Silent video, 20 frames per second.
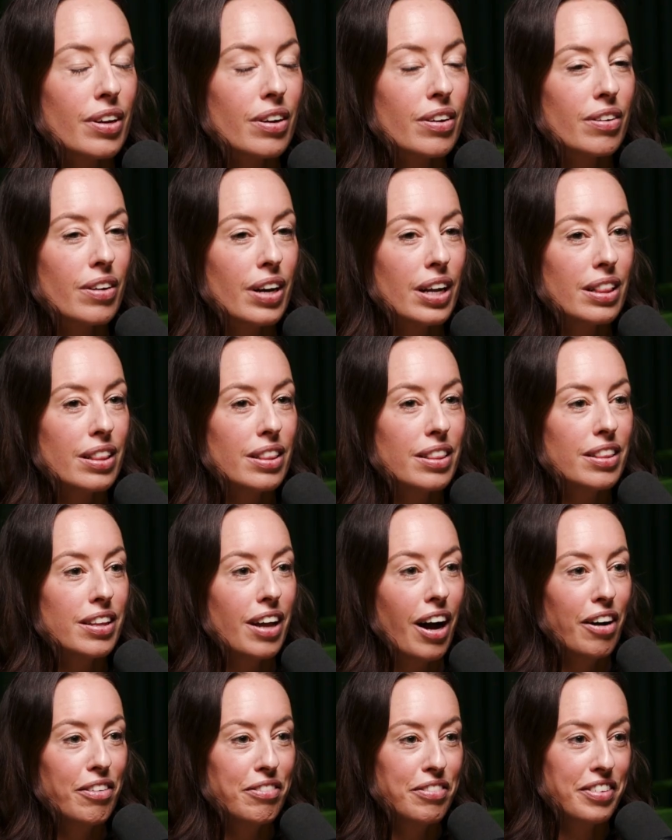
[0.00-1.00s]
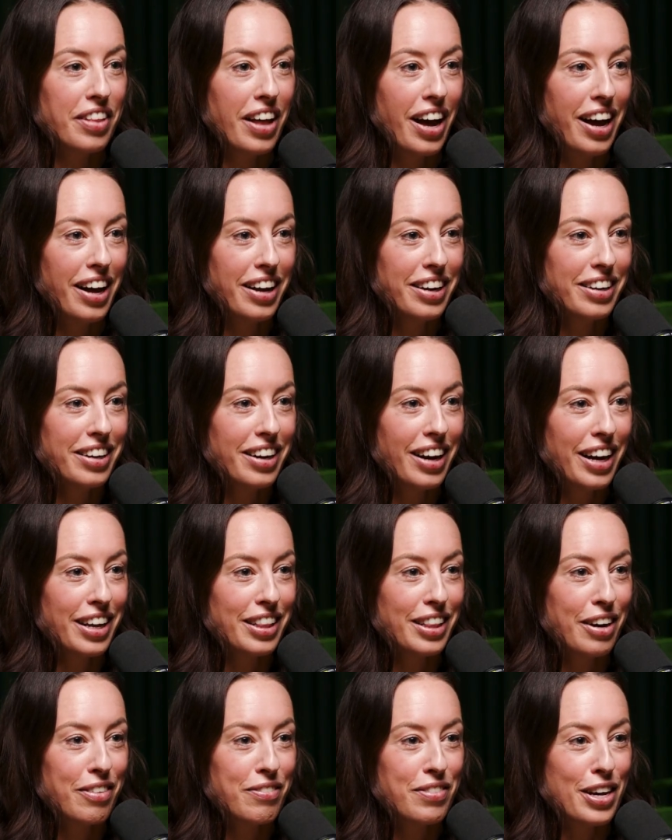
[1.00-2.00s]
Oh, I love that. I
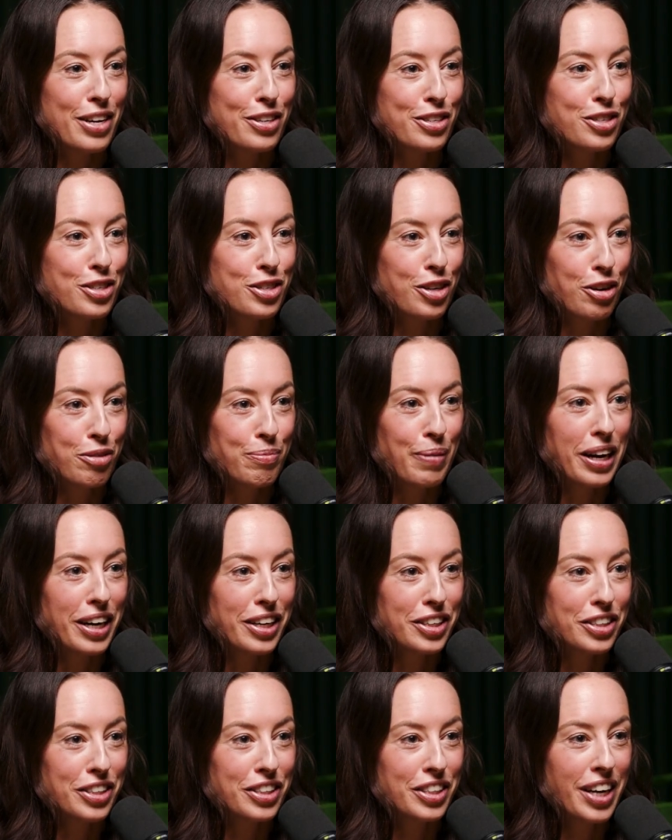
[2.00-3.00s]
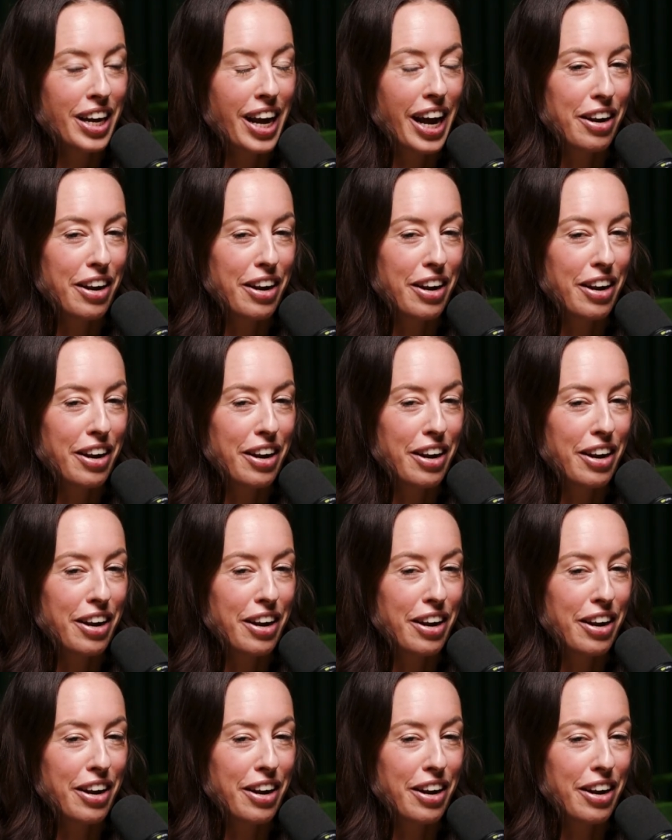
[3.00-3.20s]
love that so much.